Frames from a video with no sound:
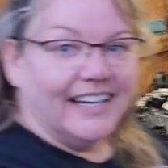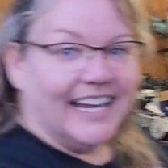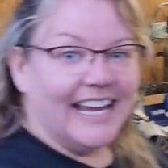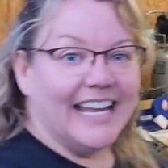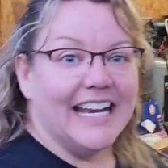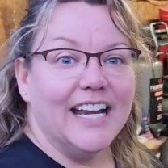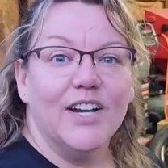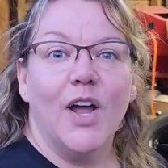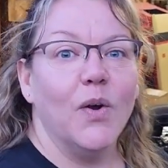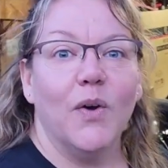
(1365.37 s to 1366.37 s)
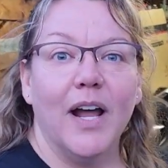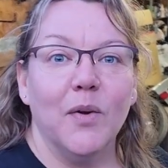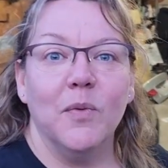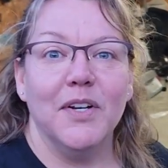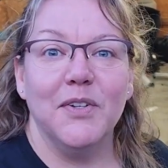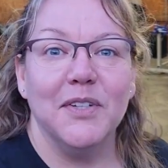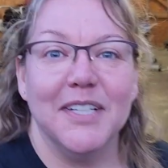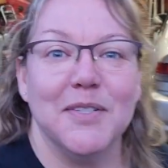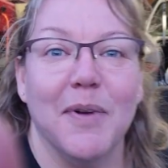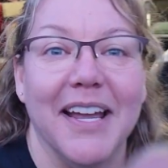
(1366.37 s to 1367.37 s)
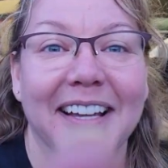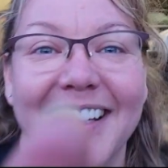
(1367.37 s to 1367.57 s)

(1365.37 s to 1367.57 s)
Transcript: And no, I don't want to do it this way.